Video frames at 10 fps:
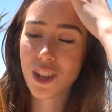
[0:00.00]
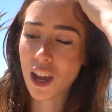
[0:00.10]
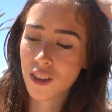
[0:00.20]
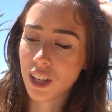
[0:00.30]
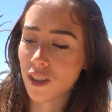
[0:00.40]

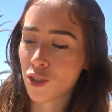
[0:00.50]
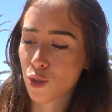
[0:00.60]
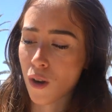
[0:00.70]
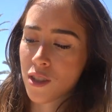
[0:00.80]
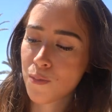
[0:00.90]
kind of like a
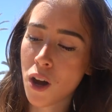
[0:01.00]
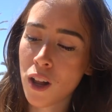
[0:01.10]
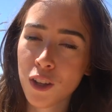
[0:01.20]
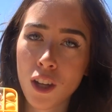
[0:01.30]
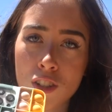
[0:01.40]
stress
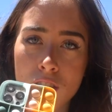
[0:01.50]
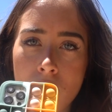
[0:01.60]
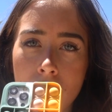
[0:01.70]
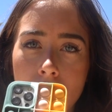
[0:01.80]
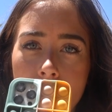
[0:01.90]
ball. You can just
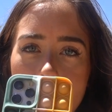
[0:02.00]
like